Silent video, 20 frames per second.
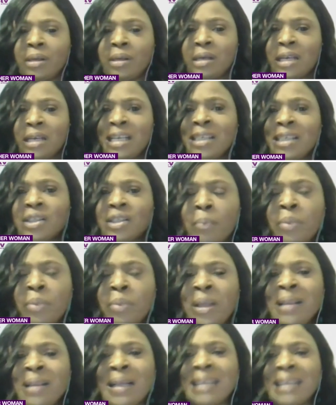is
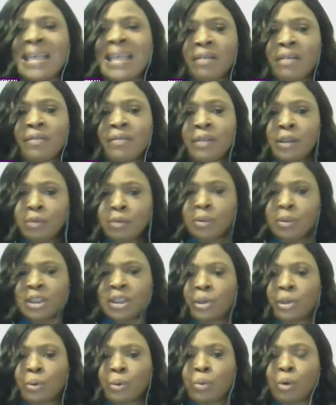something that every
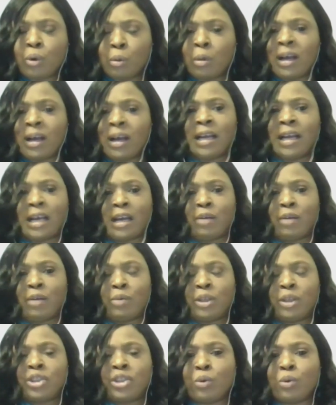richer, wo- uh,
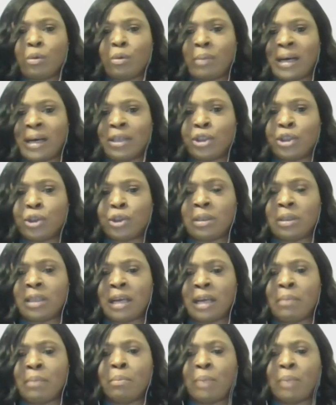richer woman should
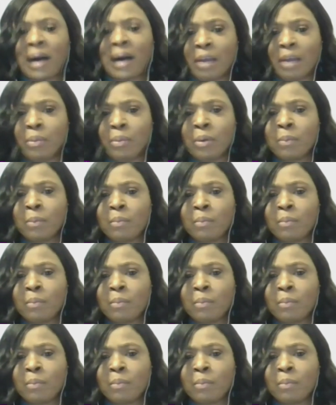imbibe.